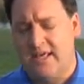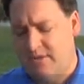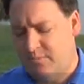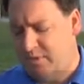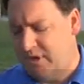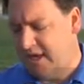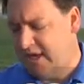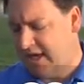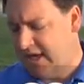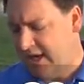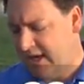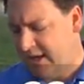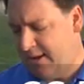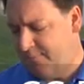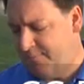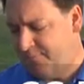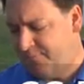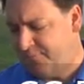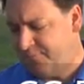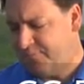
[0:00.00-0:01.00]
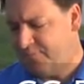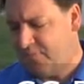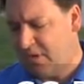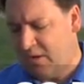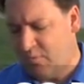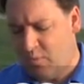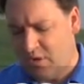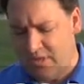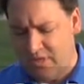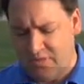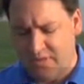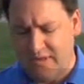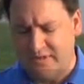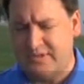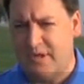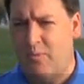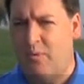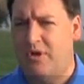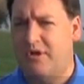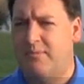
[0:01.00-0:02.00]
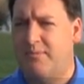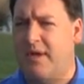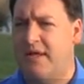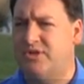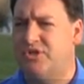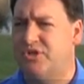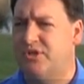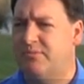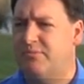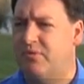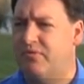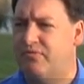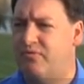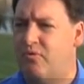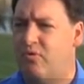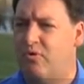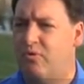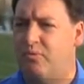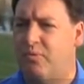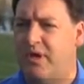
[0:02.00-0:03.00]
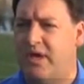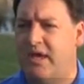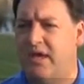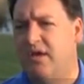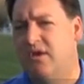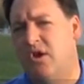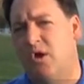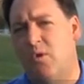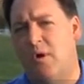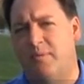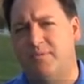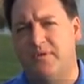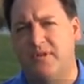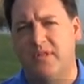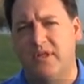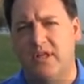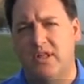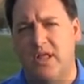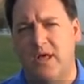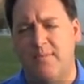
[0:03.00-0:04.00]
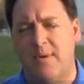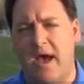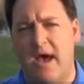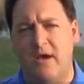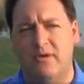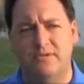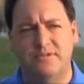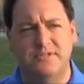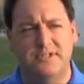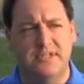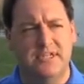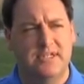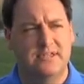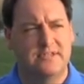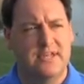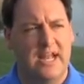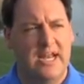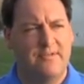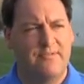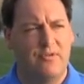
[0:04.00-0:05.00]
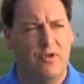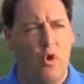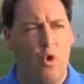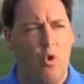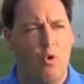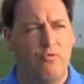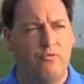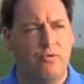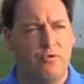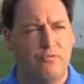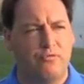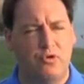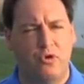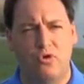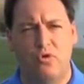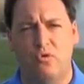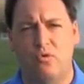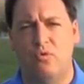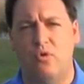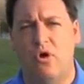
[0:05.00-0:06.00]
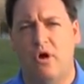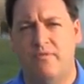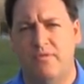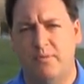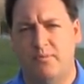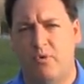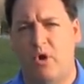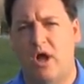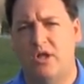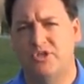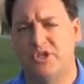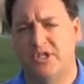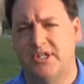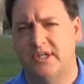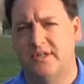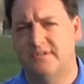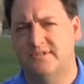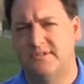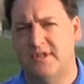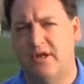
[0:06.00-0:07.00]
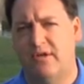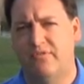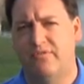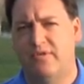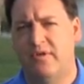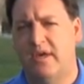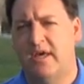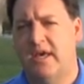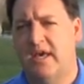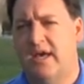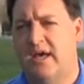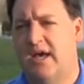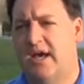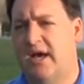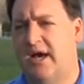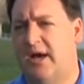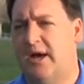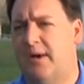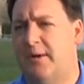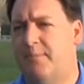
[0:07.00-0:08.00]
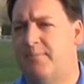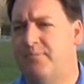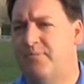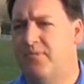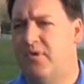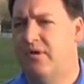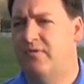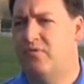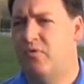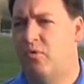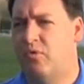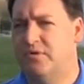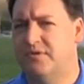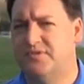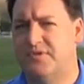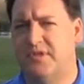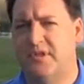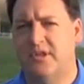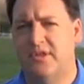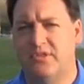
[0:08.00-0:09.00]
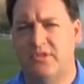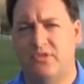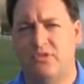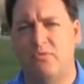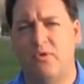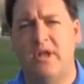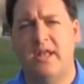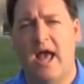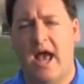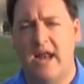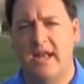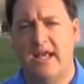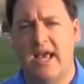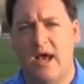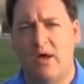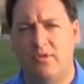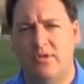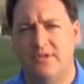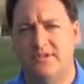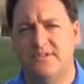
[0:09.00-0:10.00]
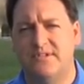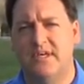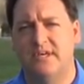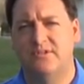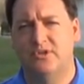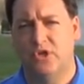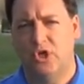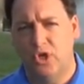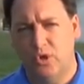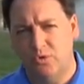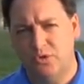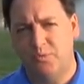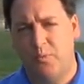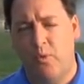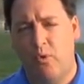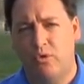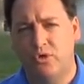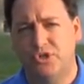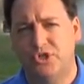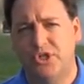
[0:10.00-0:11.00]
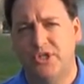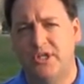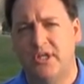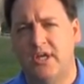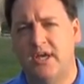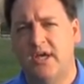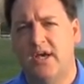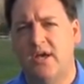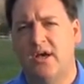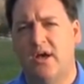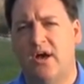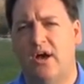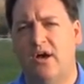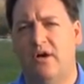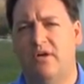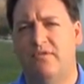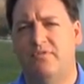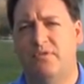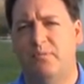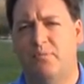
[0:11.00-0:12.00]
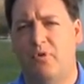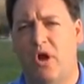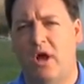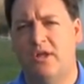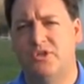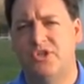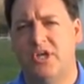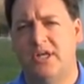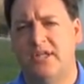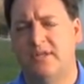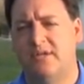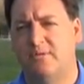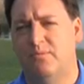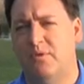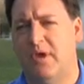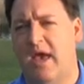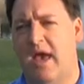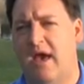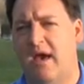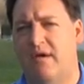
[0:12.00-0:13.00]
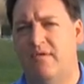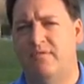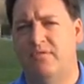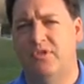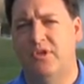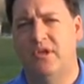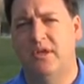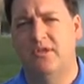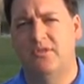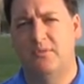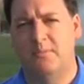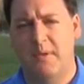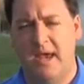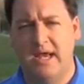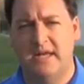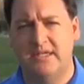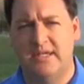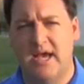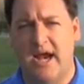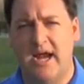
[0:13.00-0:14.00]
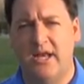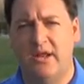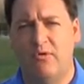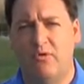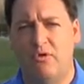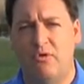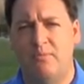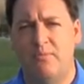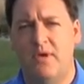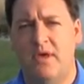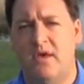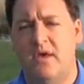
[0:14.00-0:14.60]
One of the things I wanted to mention before we go up to the clubhouse is kind of an overview of the project itself. Of course, the 3 dining outlets is a huge portion of the project. We have the main dining room,